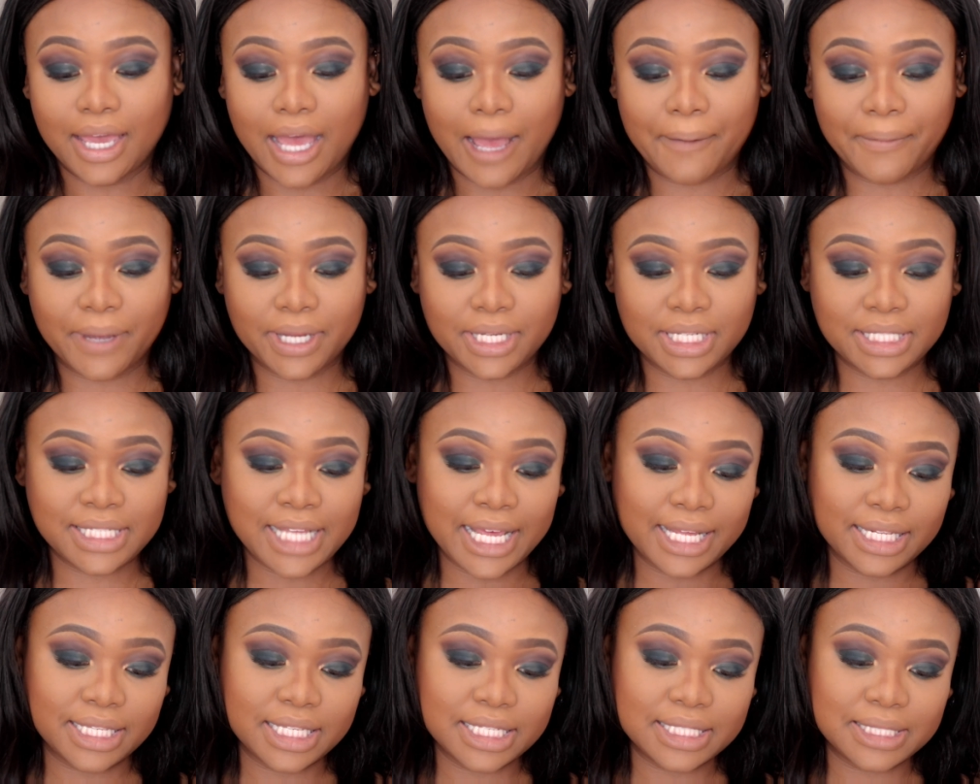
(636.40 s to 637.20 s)
I'm gonna
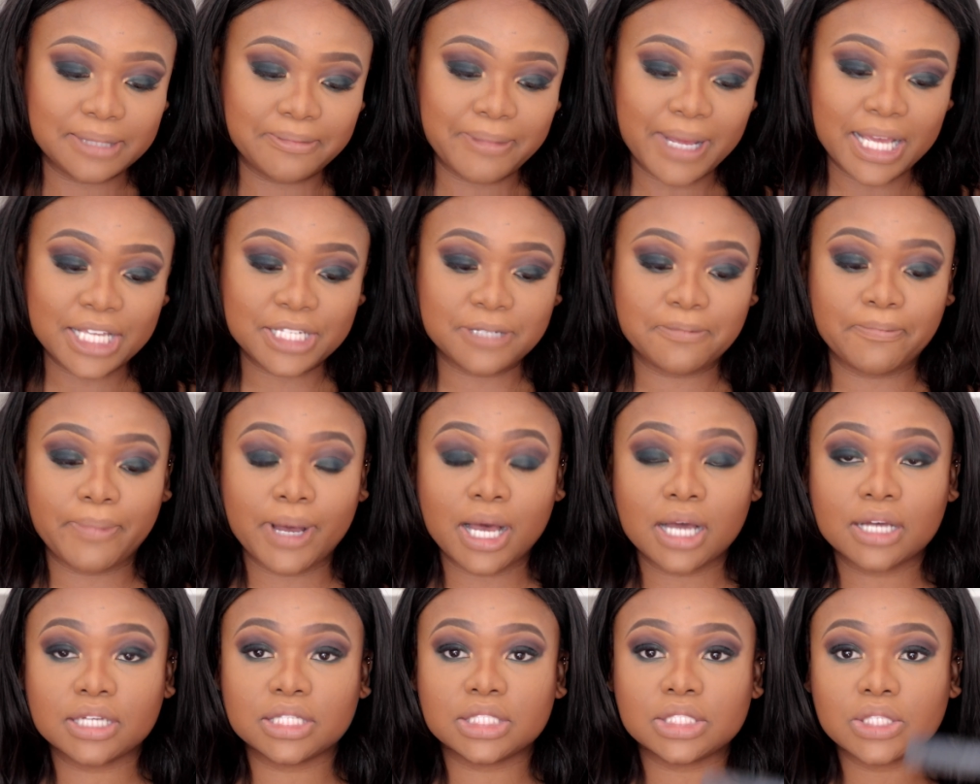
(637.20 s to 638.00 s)
take the
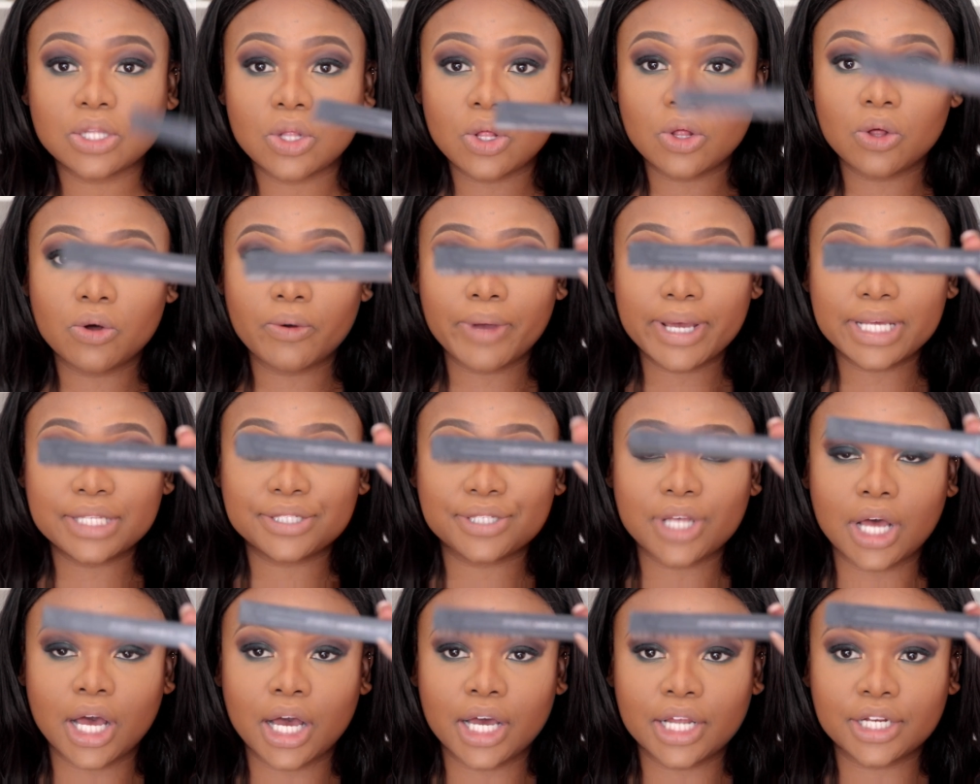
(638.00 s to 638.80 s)
Smashbox
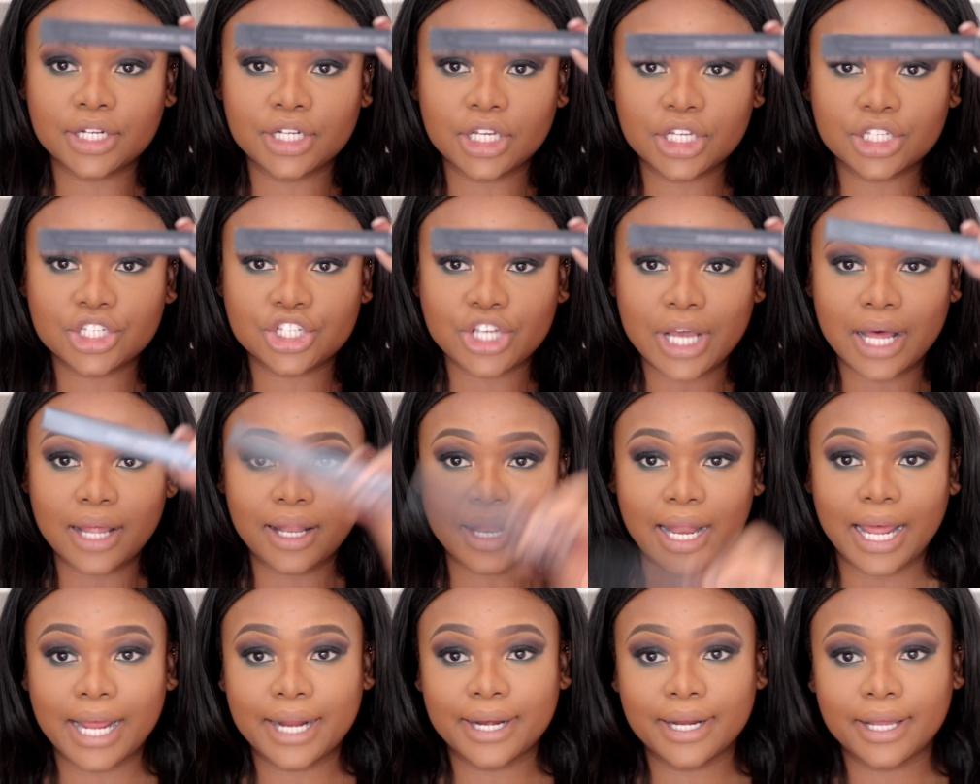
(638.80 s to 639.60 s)
Always On
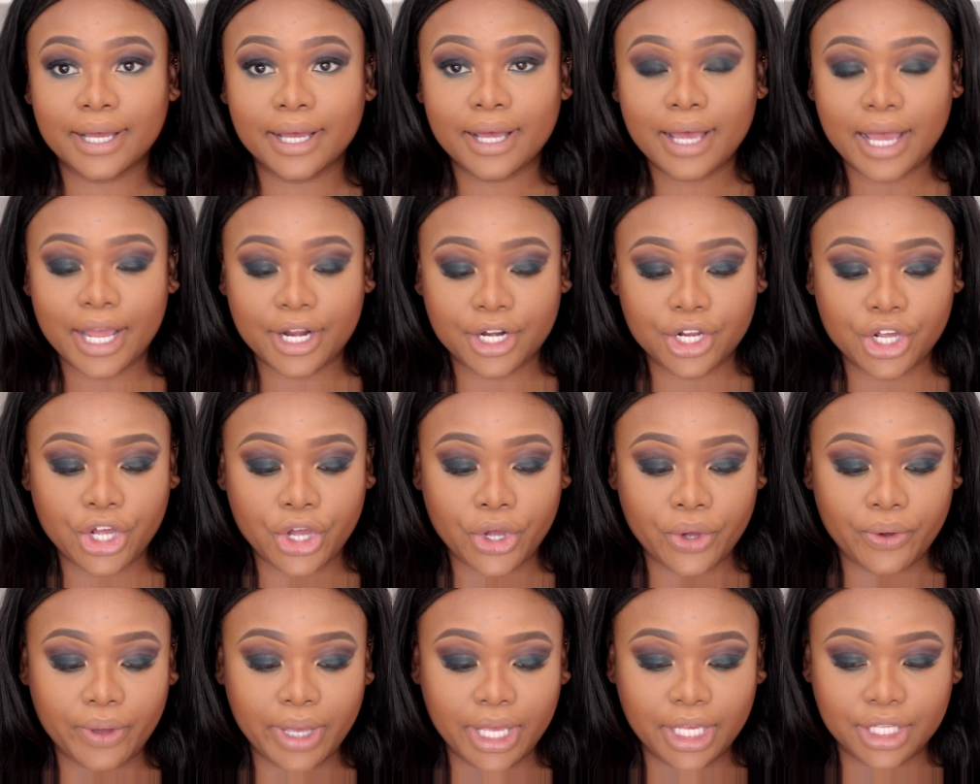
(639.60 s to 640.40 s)
Gel Liner and
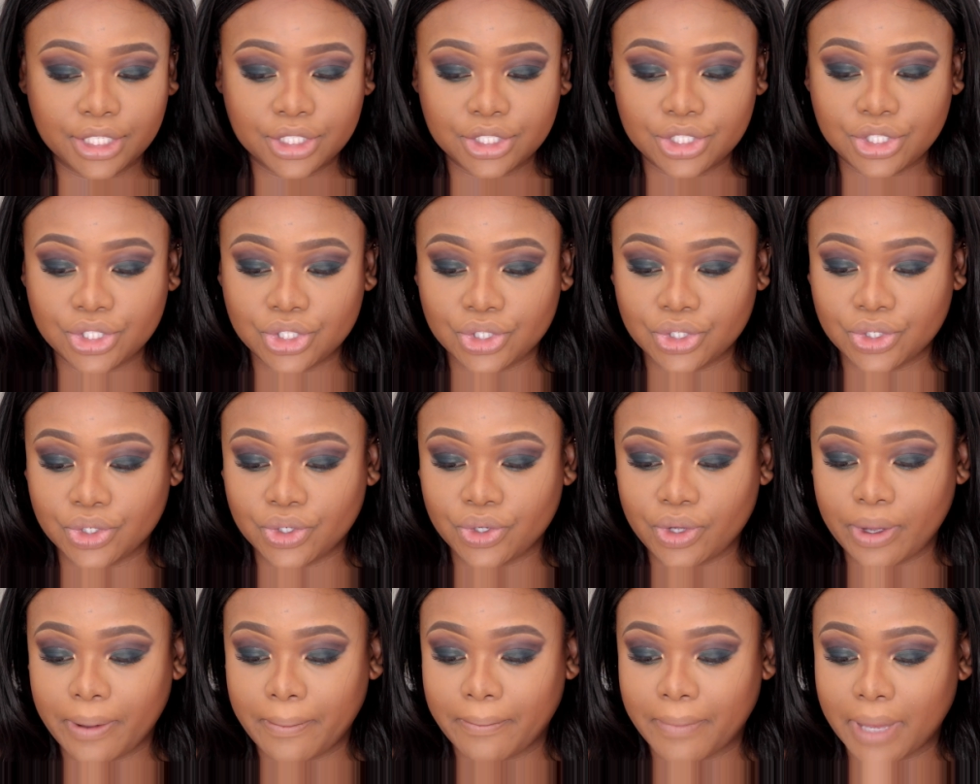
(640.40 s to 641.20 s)
go
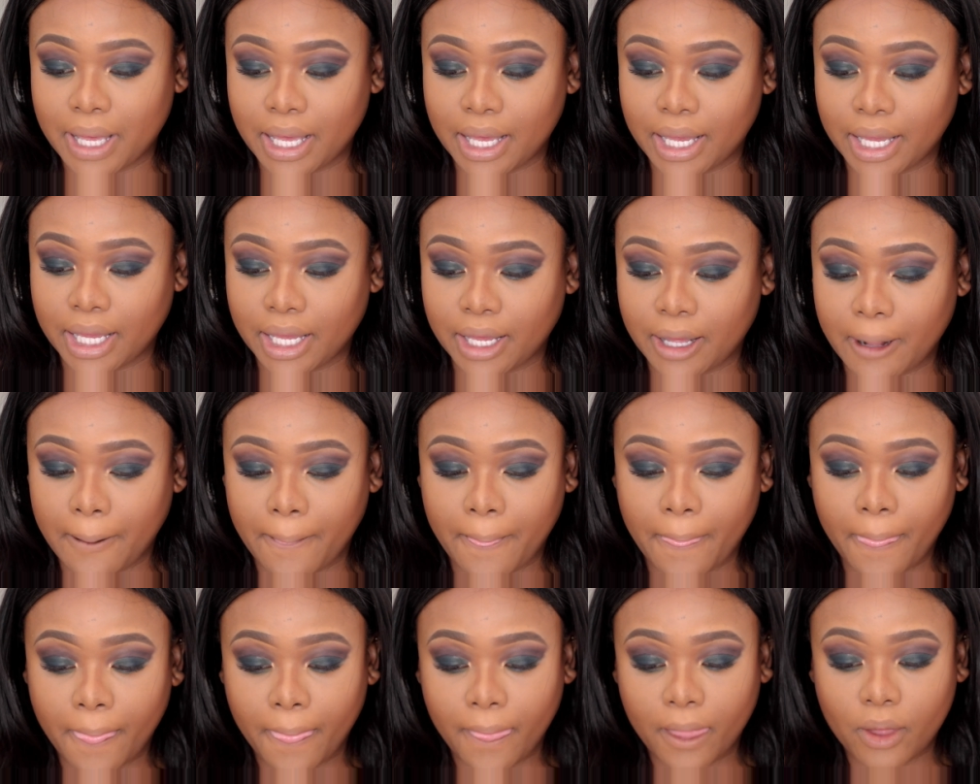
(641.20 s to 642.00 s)
into my
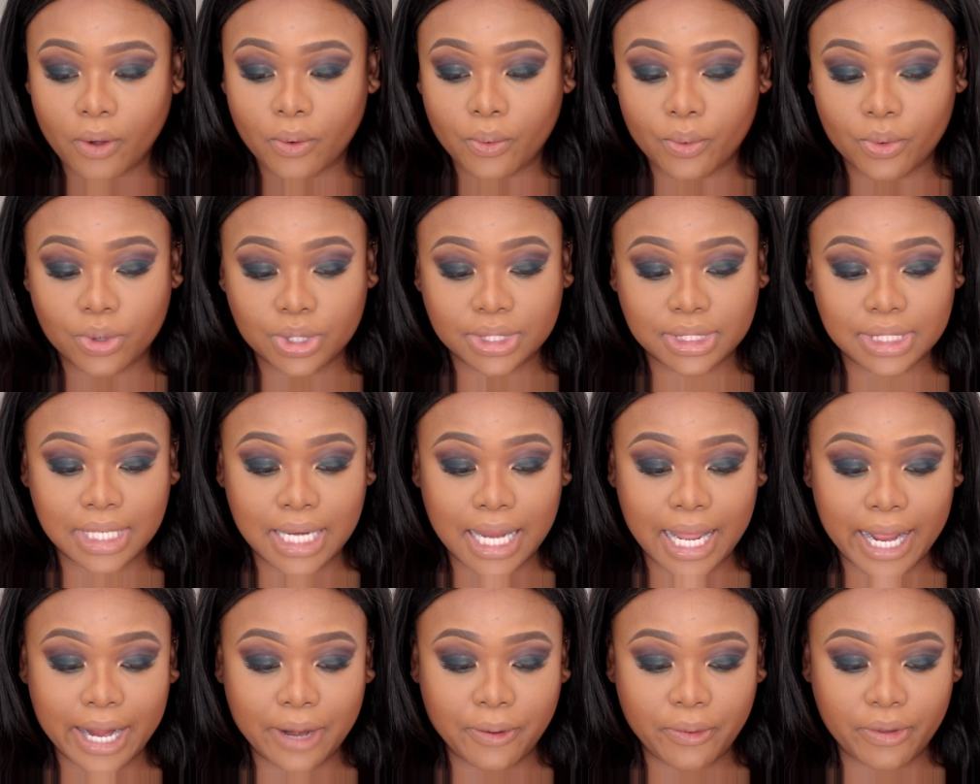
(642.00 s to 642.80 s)

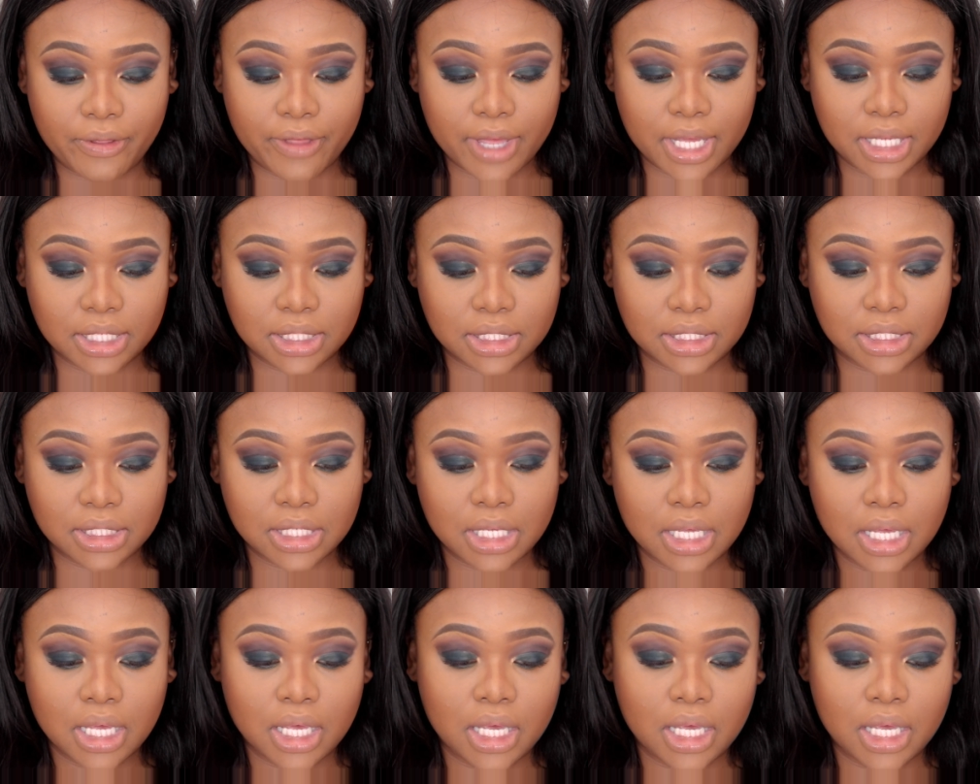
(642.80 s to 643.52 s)
waterline with it.